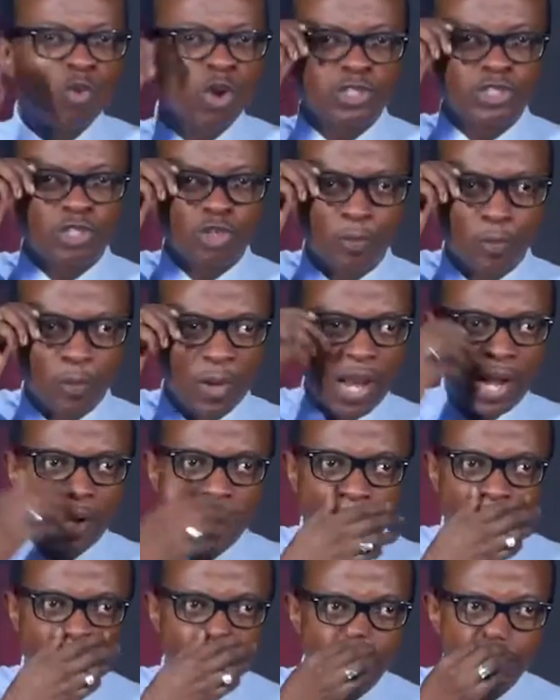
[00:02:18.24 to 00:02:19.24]
what's your
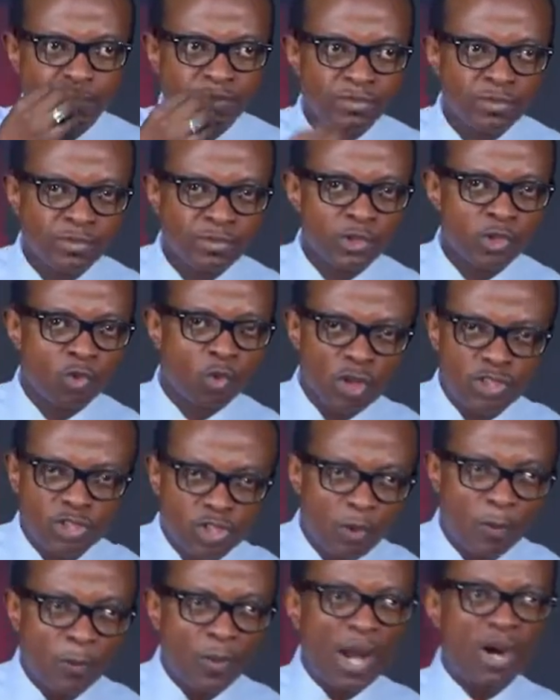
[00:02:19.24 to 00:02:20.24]
plan? What's
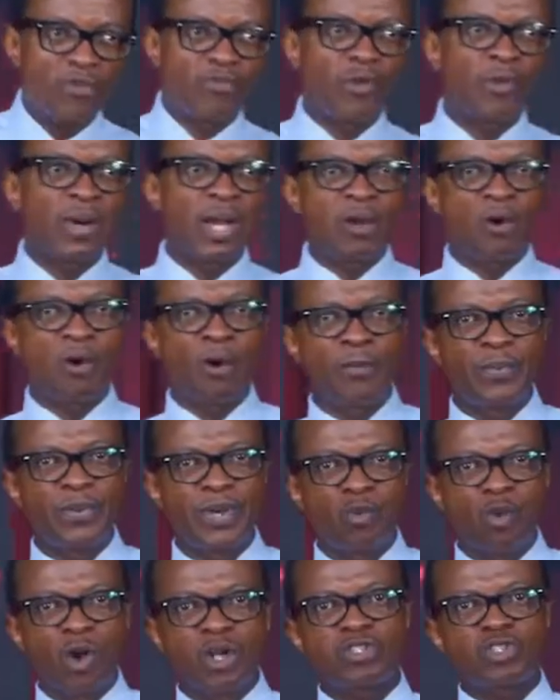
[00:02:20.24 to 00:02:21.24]
your plan for my
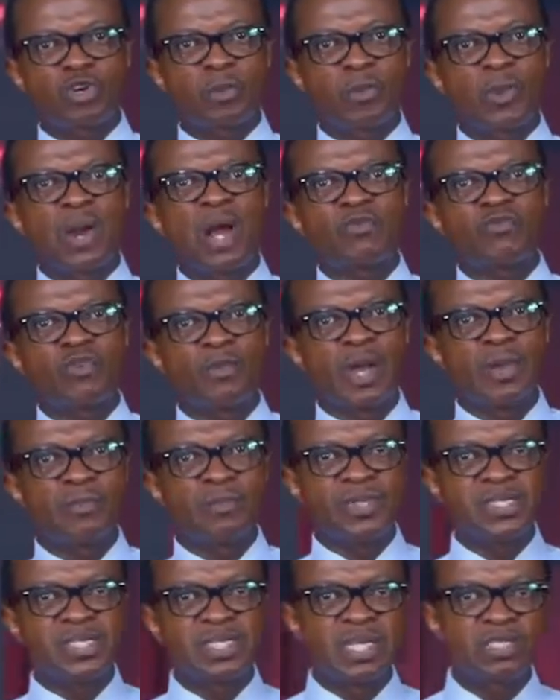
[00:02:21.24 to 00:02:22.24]
company? What's your plan for my
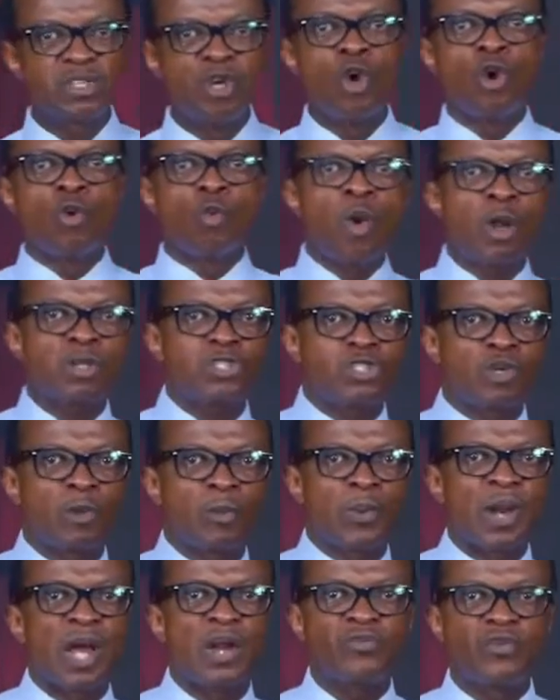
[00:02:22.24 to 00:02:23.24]
business? What's your
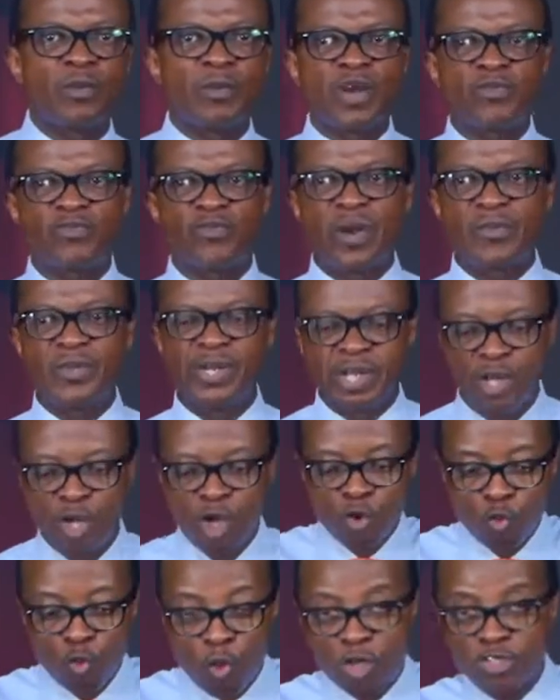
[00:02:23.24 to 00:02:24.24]
plan for my family?
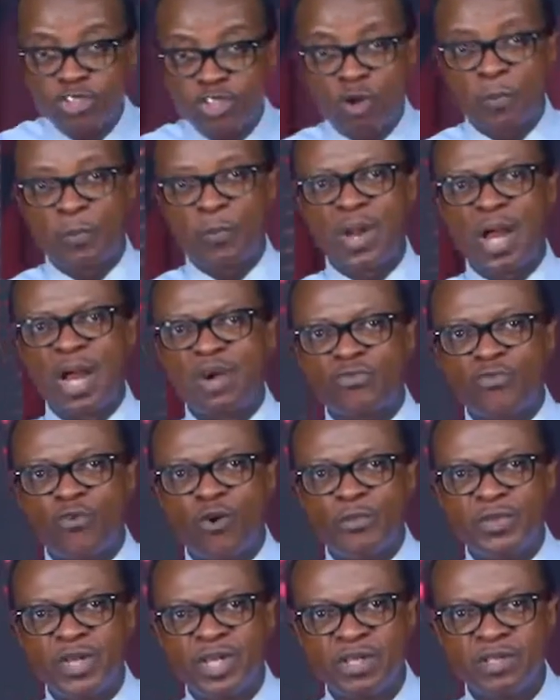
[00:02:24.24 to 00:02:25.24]
What's your plan
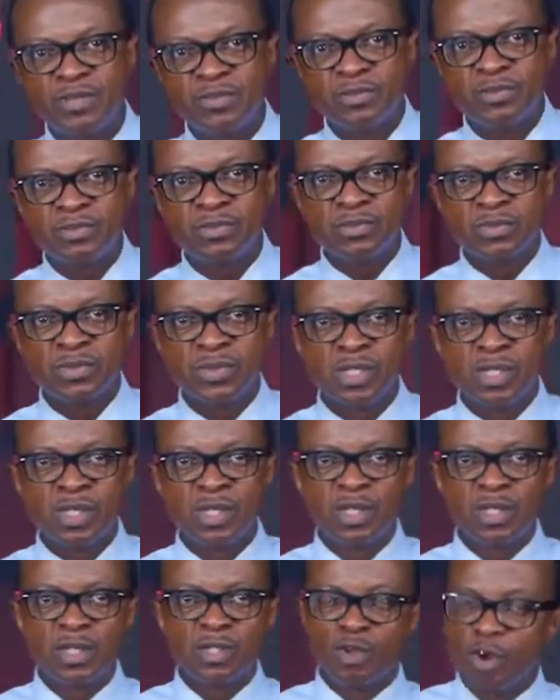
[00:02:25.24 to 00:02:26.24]
for me?
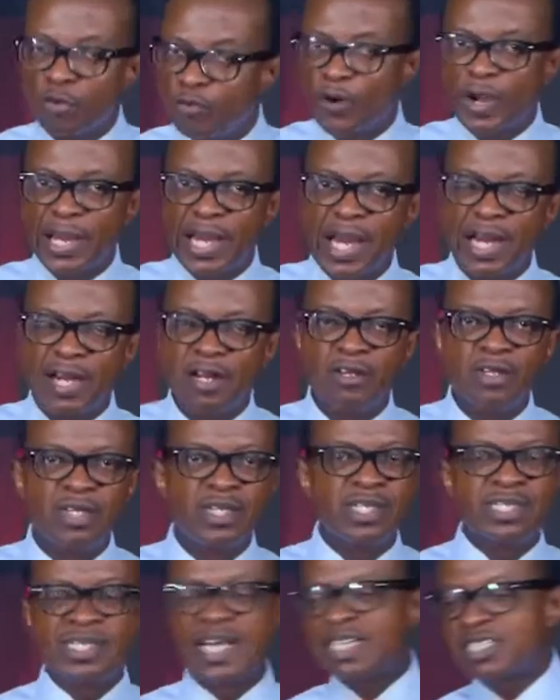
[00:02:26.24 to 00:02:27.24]
Don't forget,
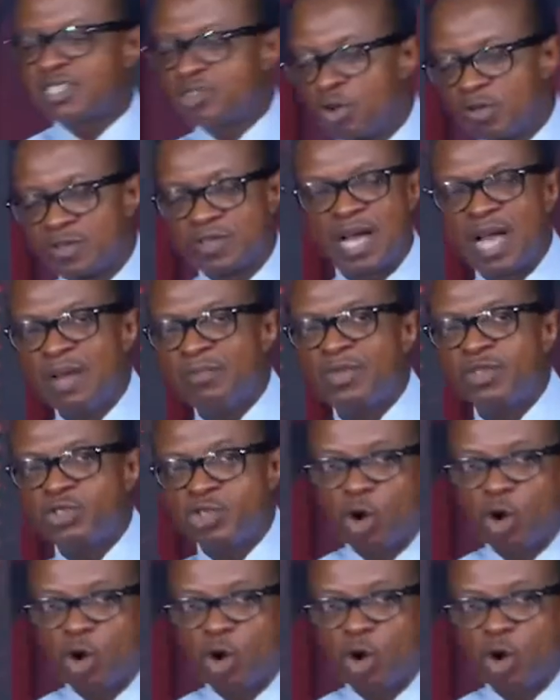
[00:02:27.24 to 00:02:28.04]
there's no time